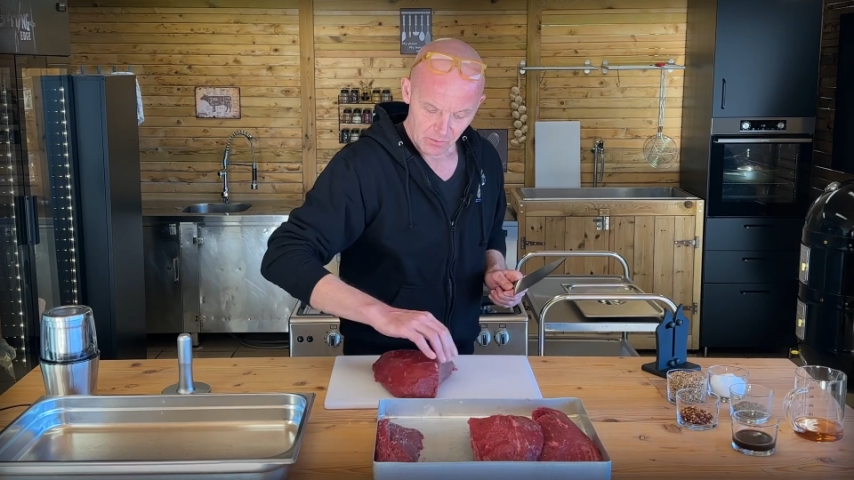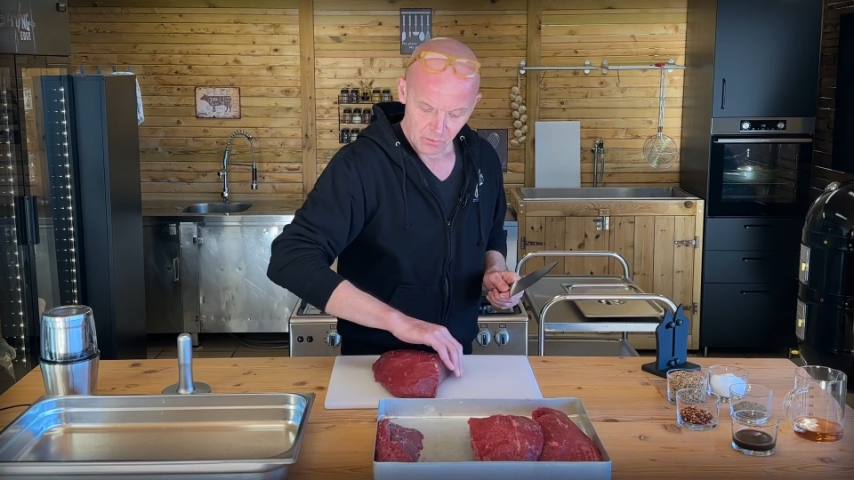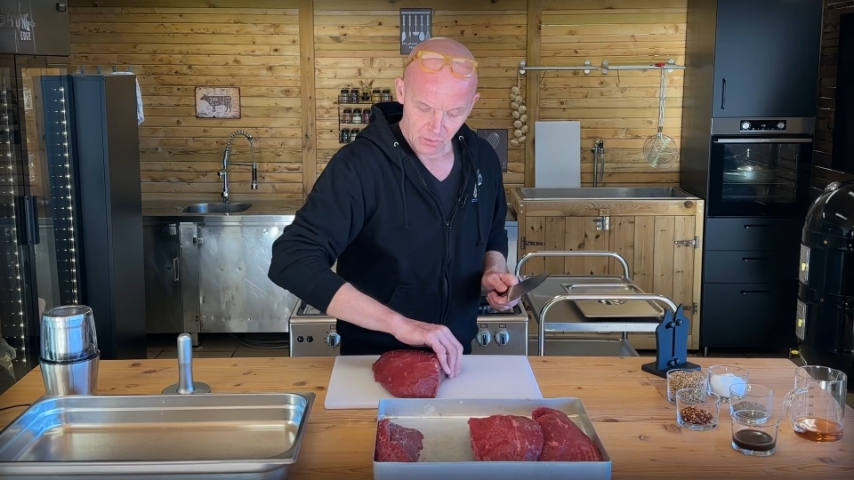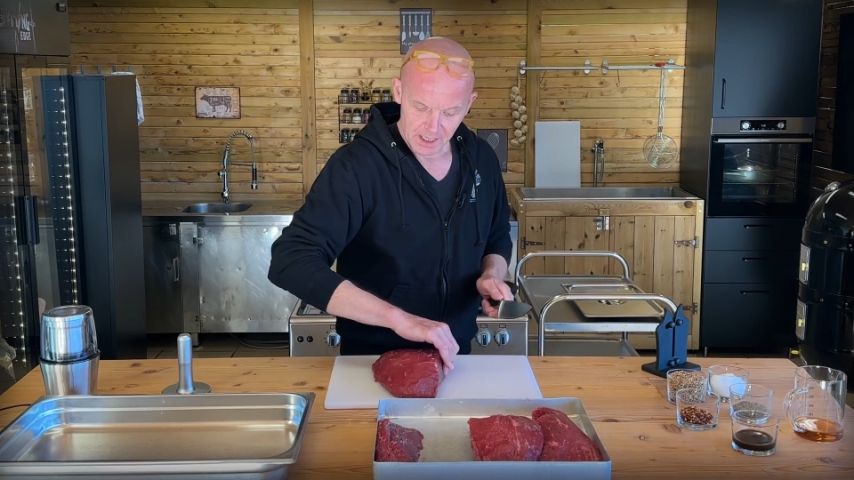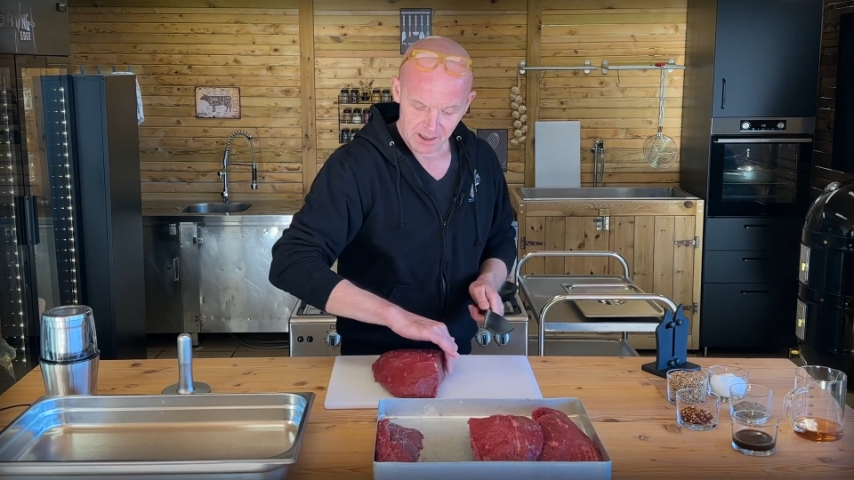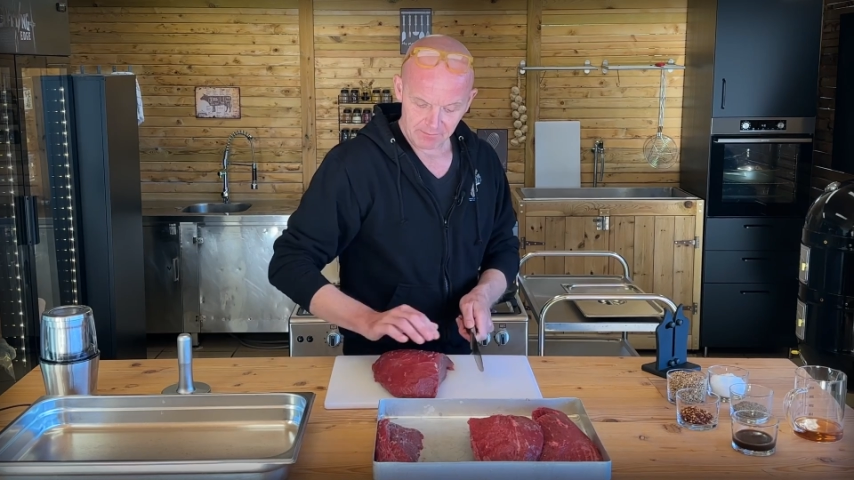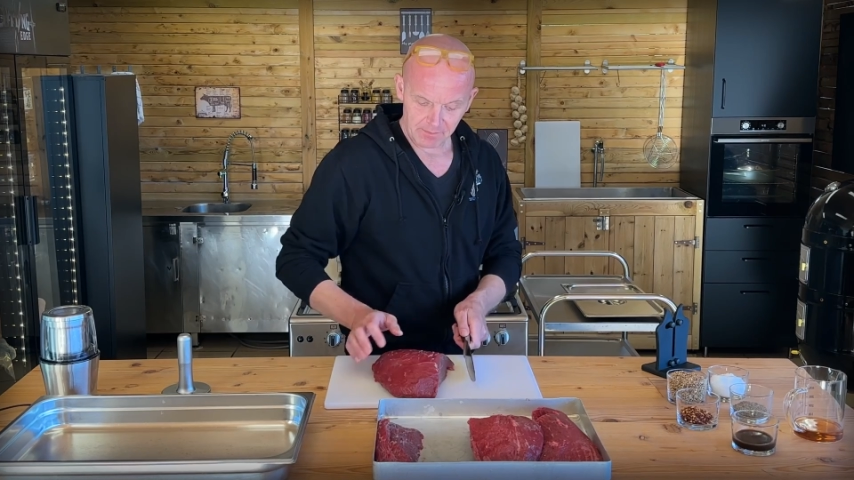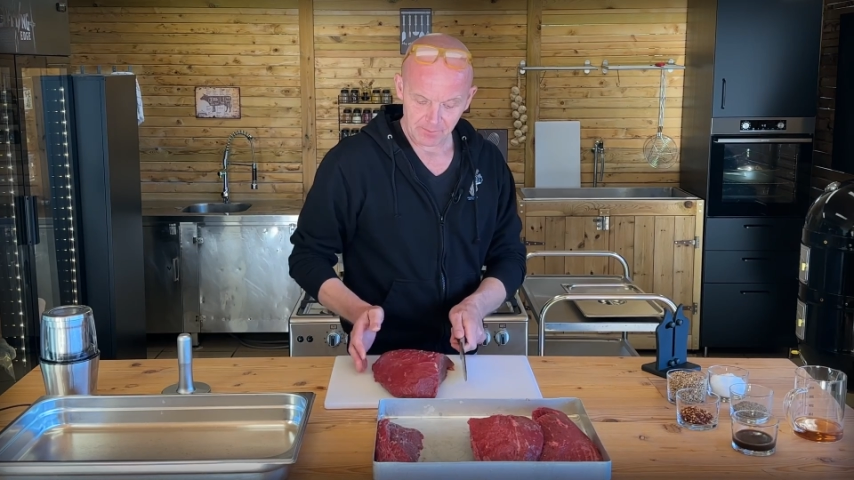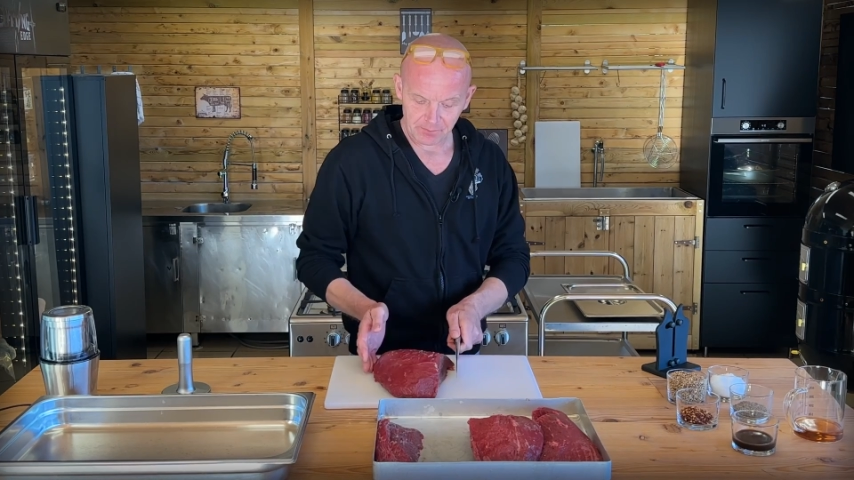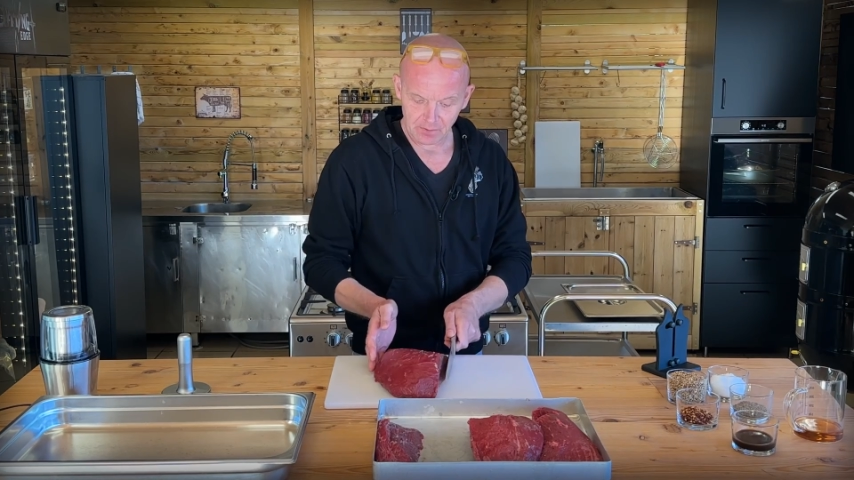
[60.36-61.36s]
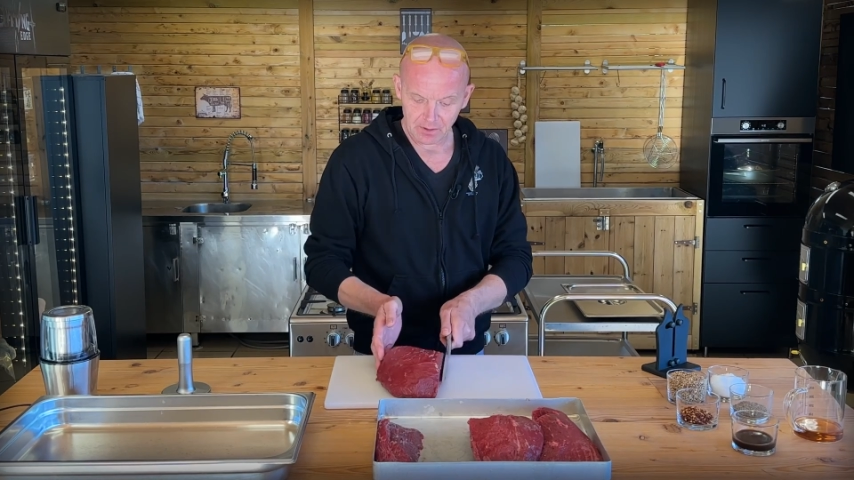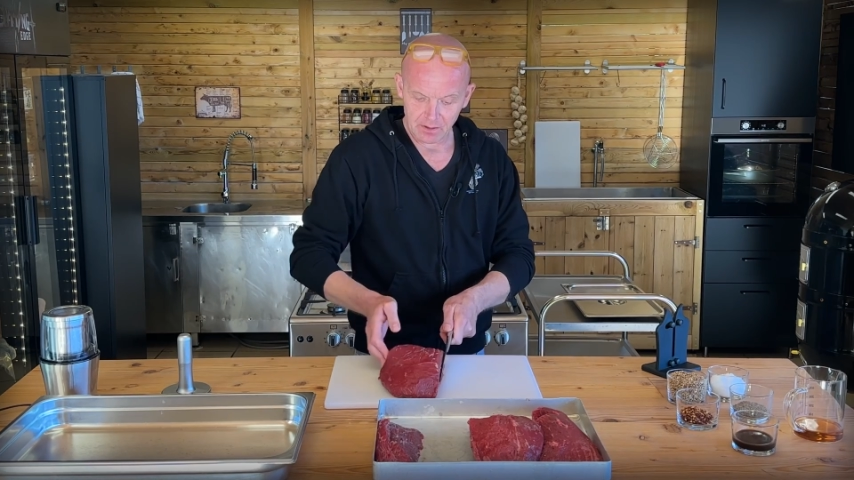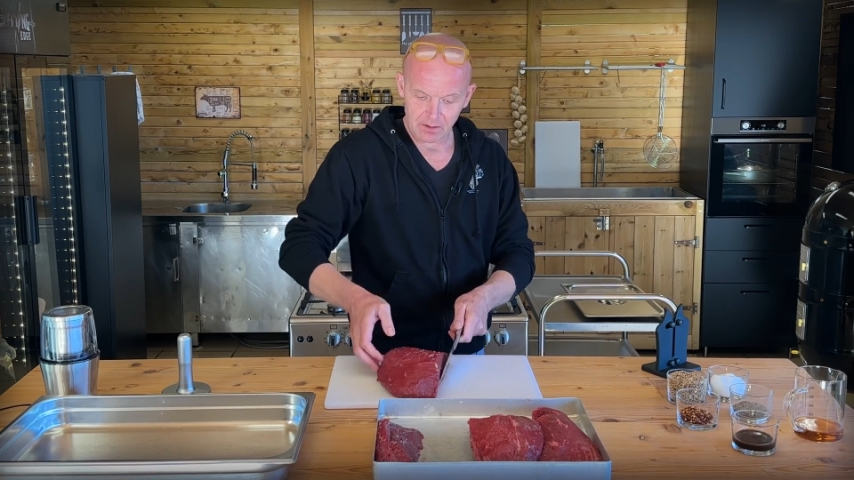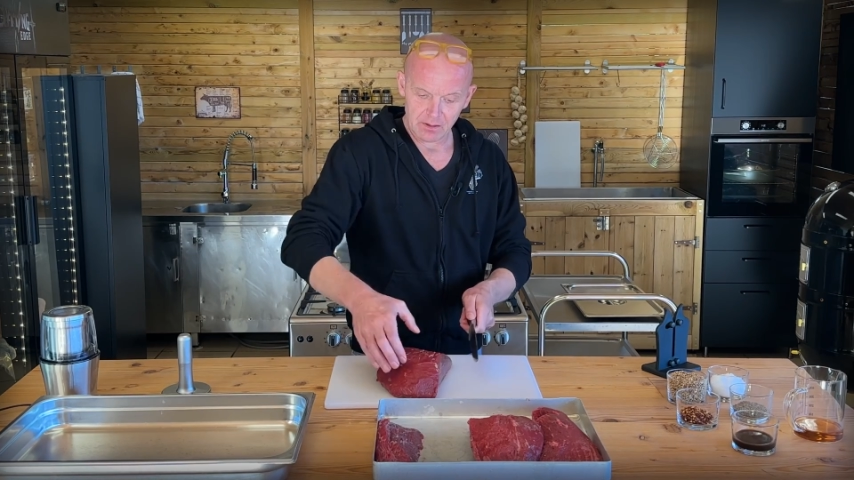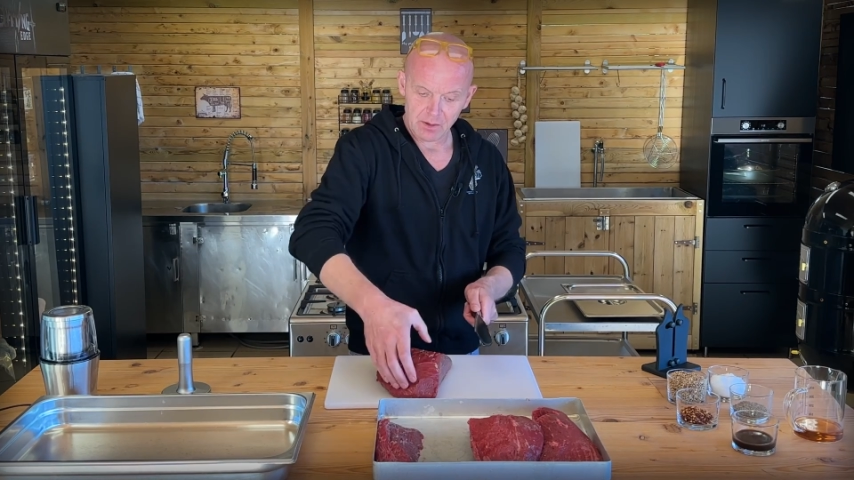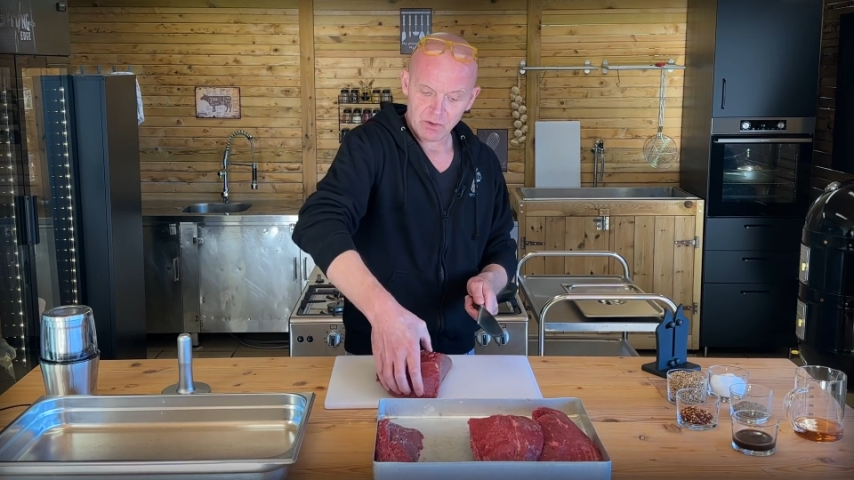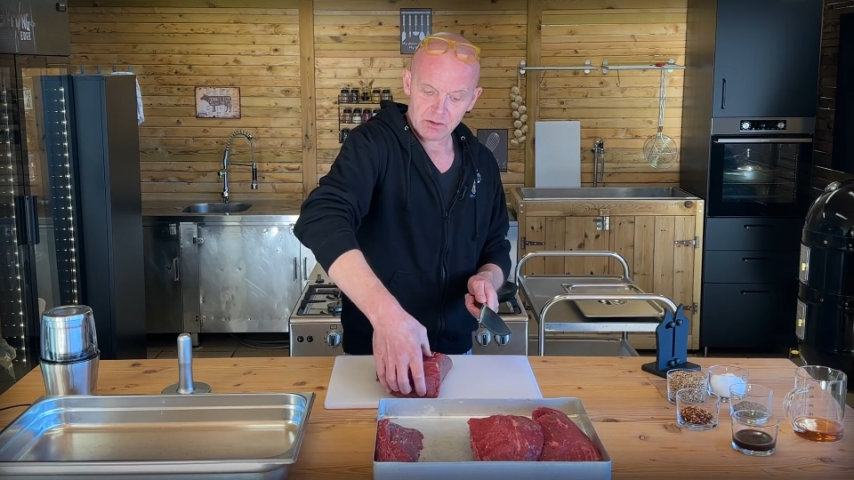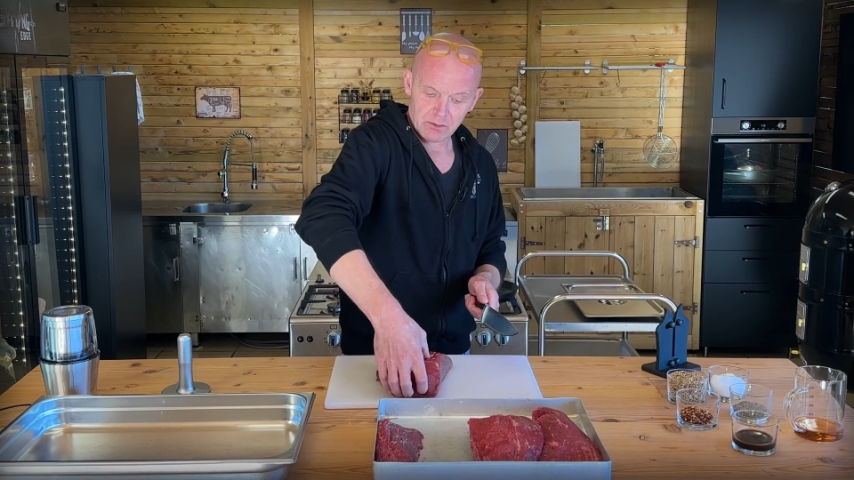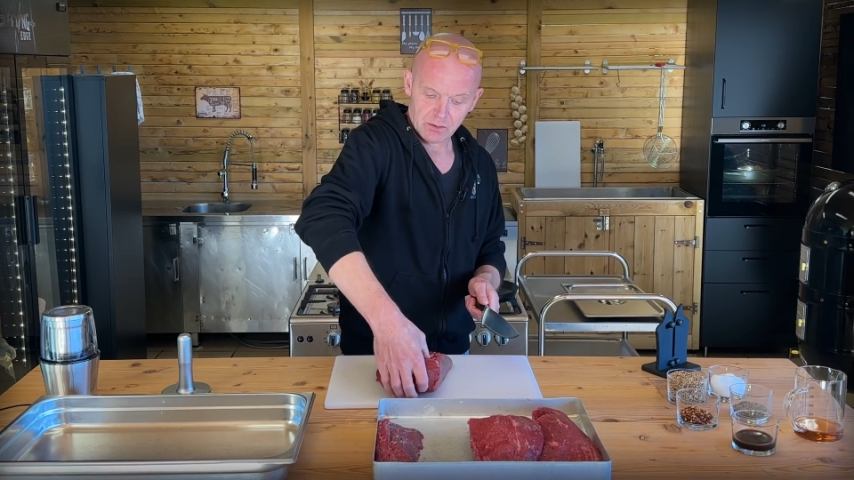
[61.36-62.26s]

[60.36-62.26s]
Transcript: We have, let me